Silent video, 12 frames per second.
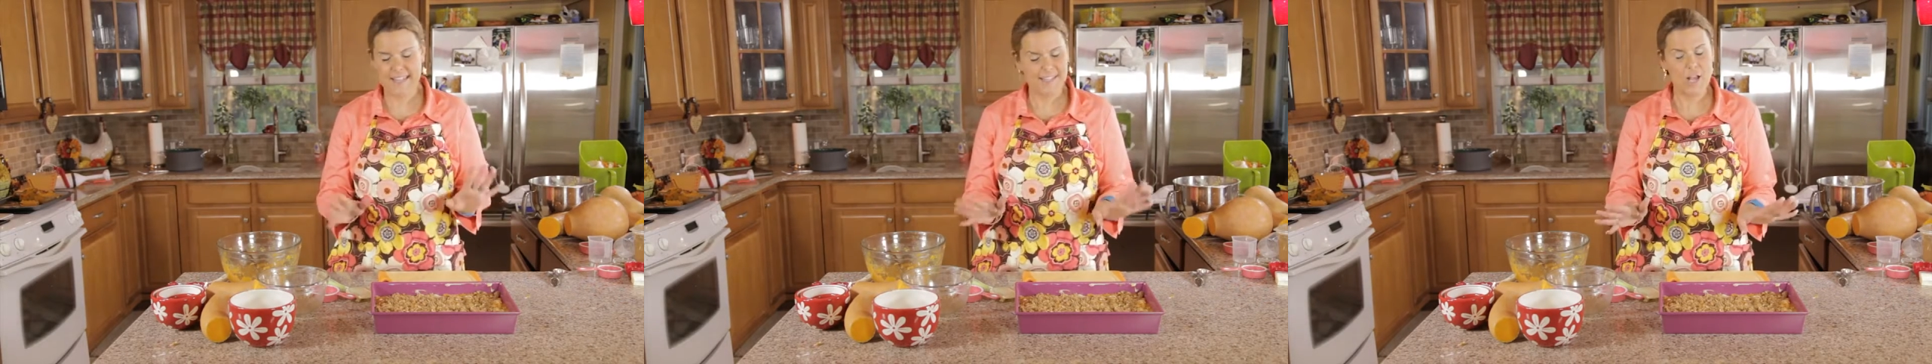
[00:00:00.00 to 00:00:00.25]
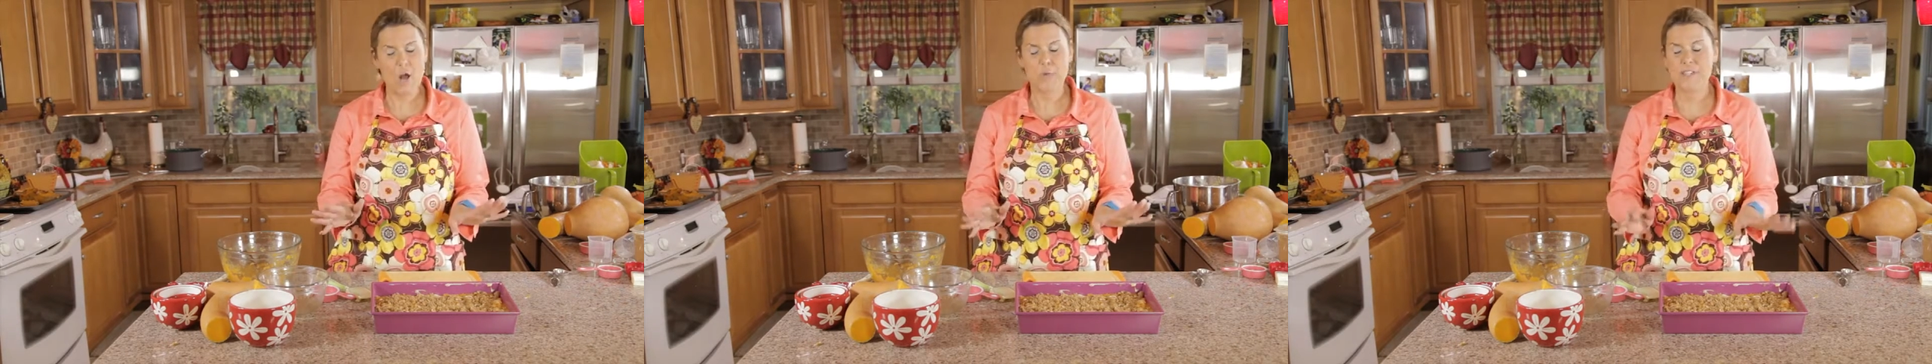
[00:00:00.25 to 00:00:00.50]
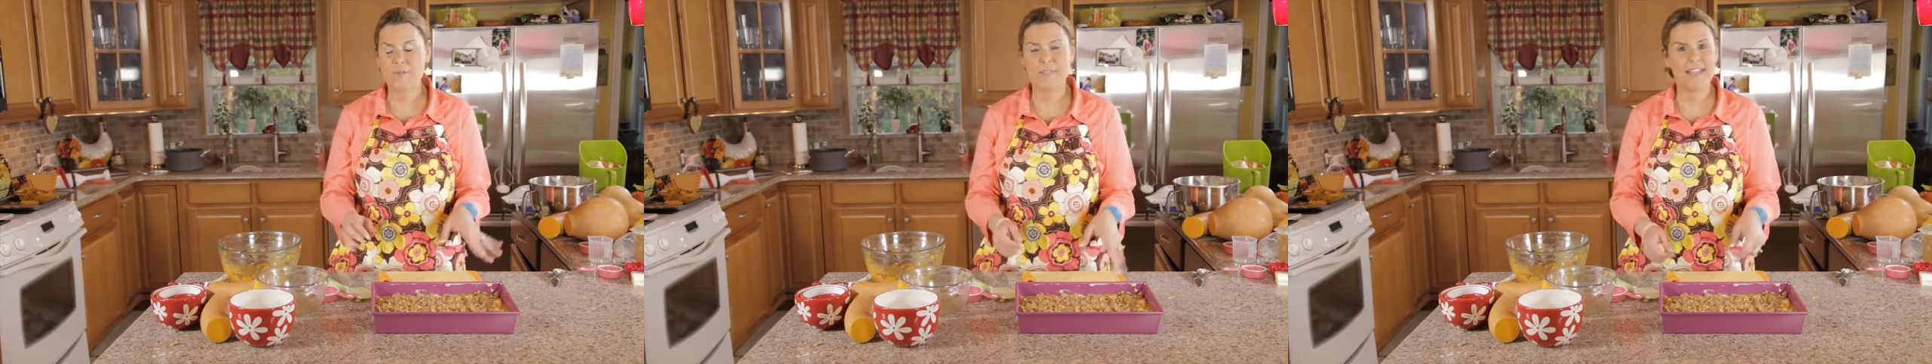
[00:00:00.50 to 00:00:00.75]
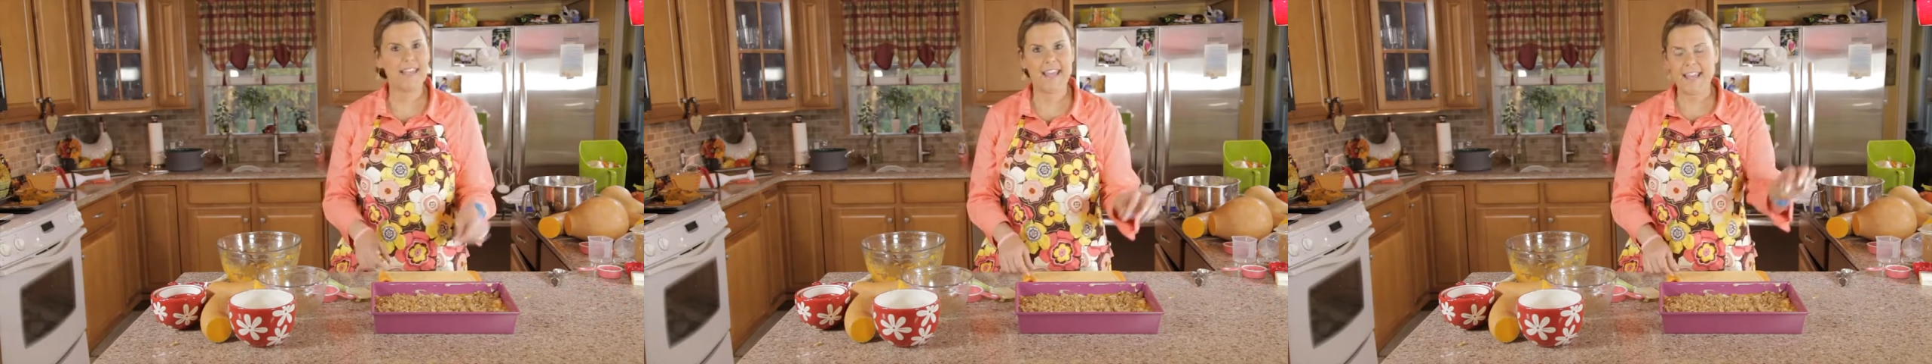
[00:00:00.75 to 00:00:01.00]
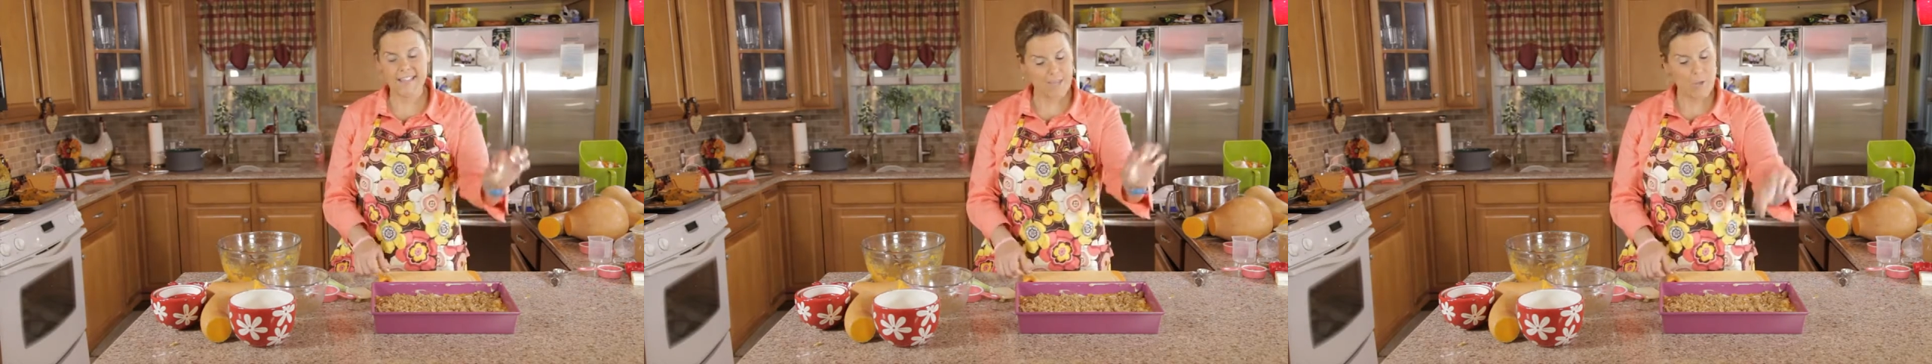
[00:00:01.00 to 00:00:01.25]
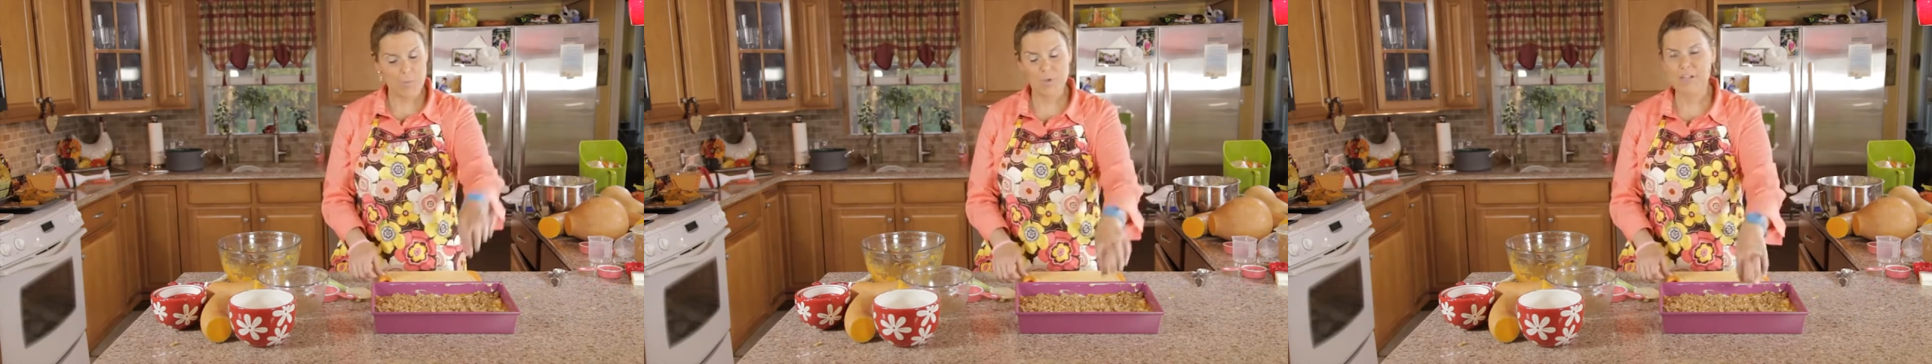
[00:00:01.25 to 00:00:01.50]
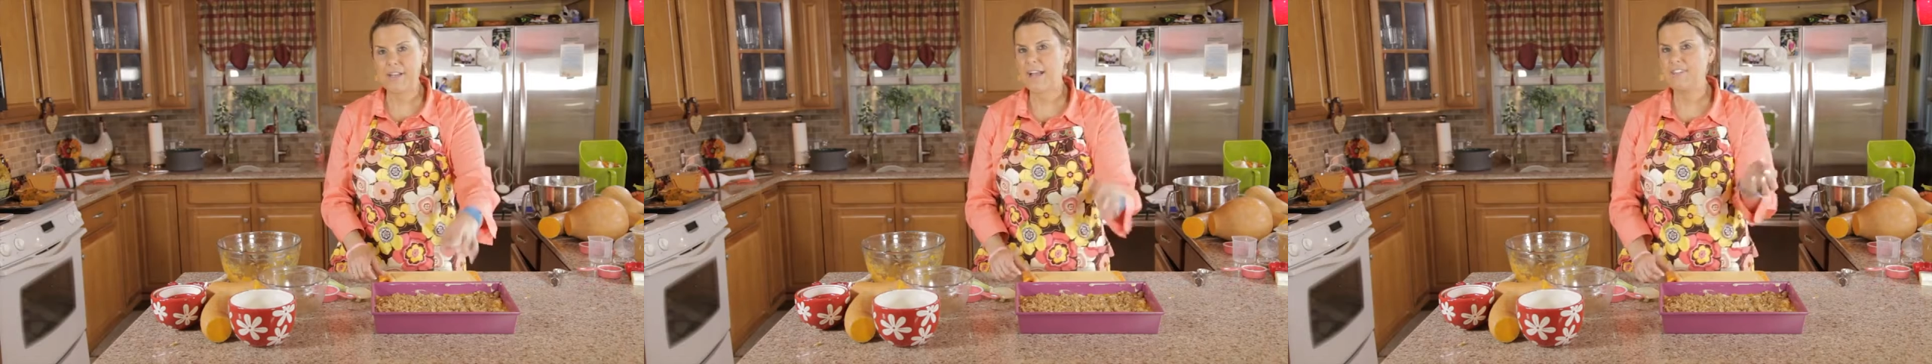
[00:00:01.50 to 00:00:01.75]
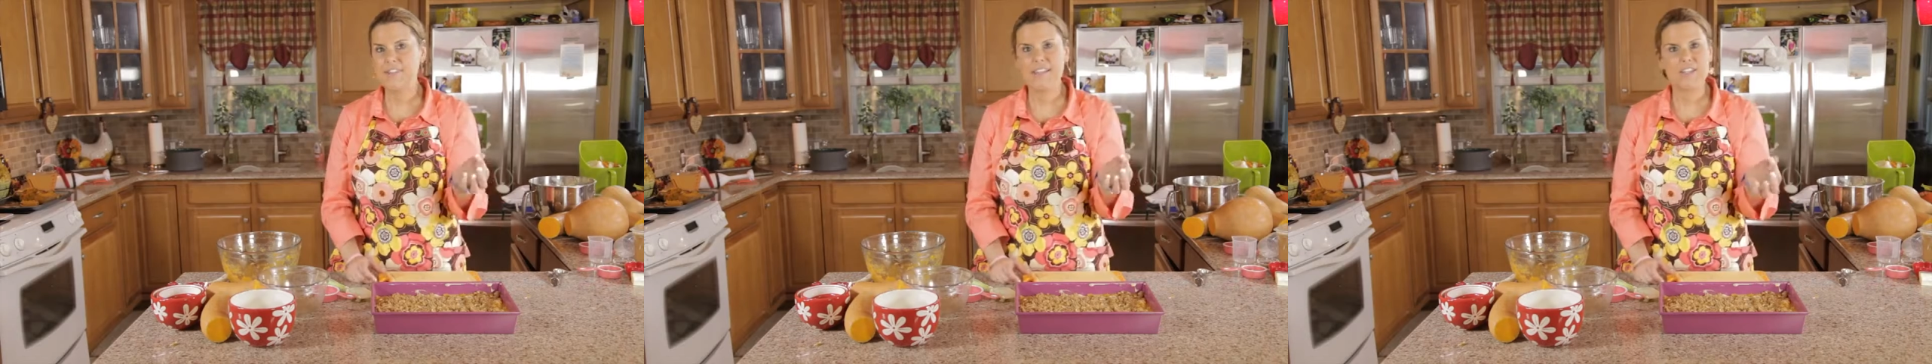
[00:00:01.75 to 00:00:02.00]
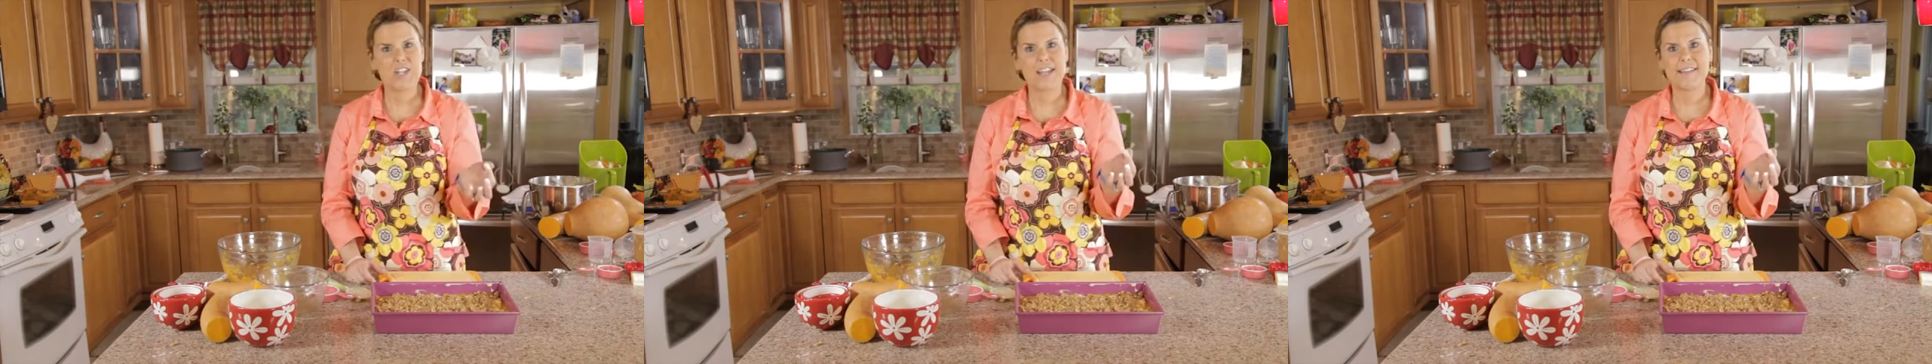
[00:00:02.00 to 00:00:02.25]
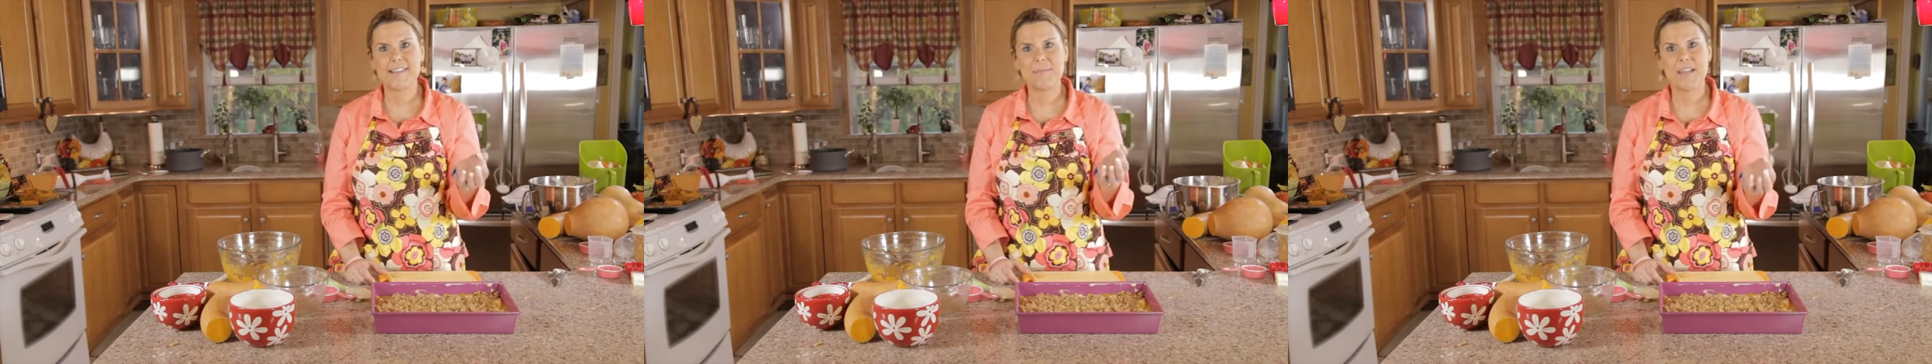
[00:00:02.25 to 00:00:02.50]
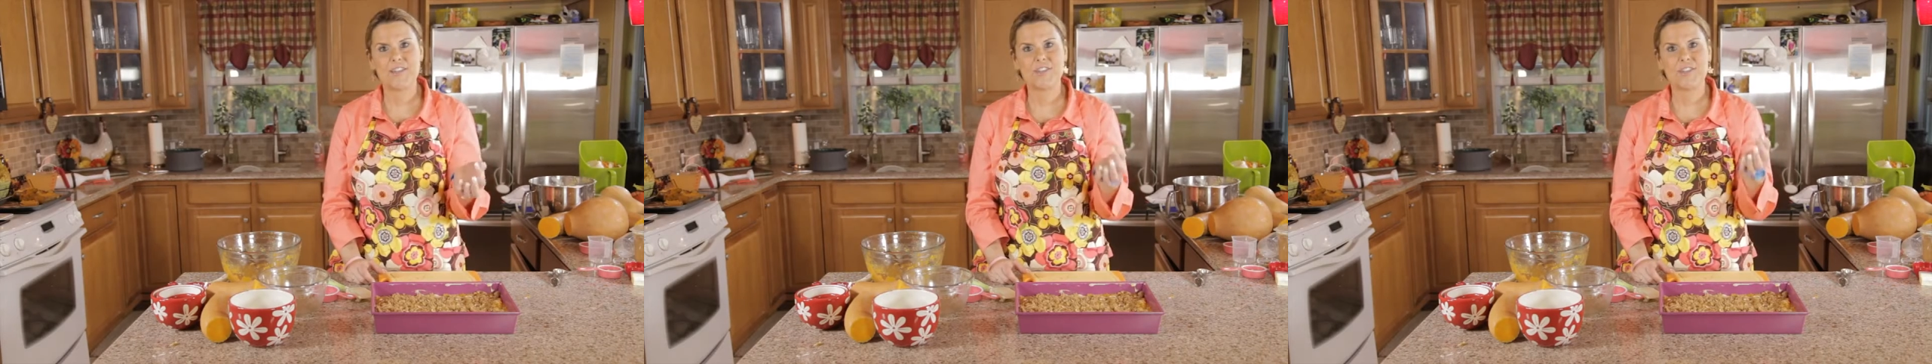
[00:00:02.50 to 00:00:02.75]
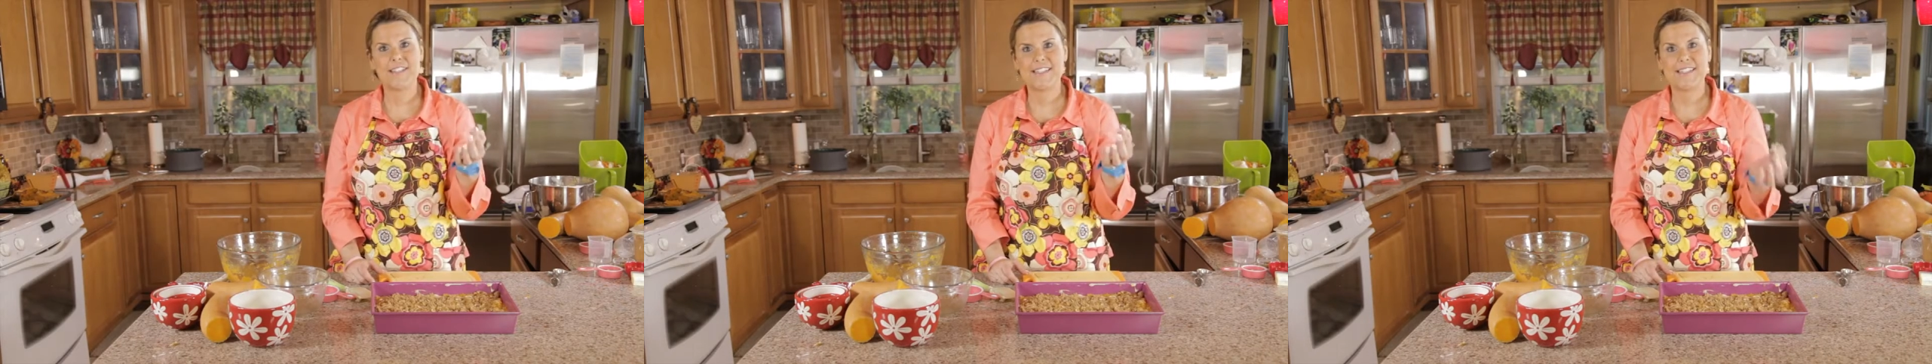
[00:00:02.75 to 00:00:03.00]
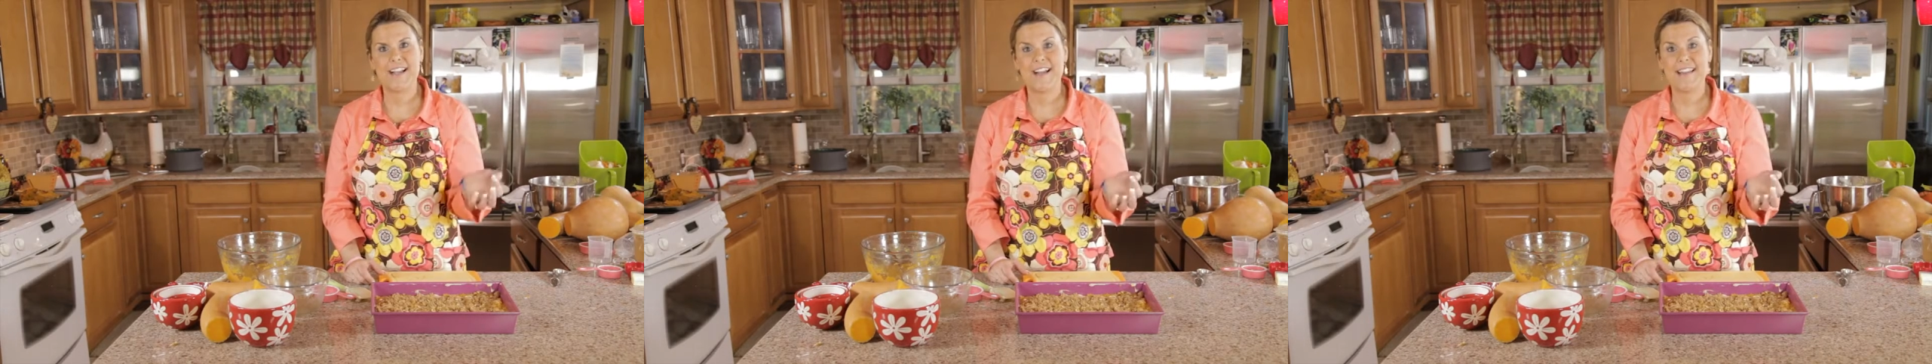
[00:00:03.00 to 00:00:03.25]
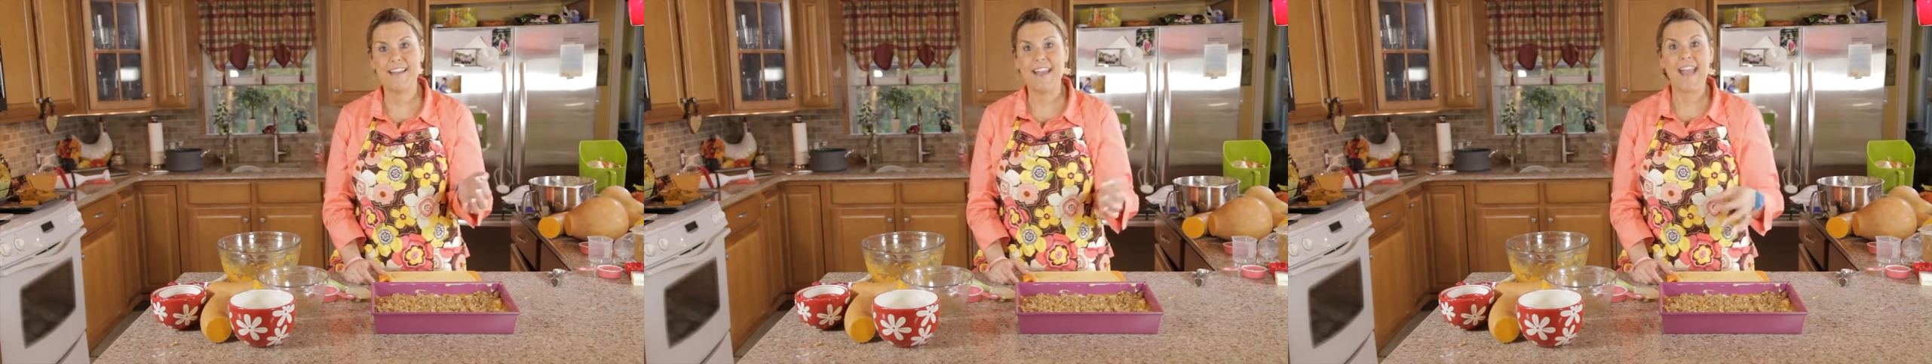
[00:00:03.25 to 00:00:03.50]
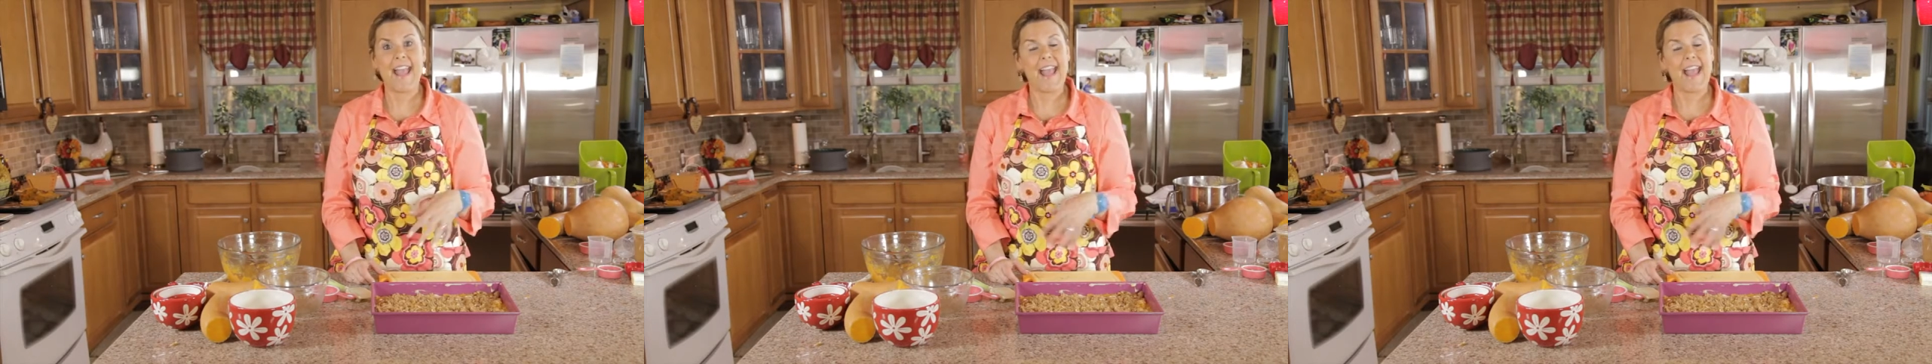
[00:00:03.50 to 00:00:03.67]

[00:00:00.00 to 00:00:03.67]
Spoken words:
As always with a cake, put a knife in and check it to make sure it's done.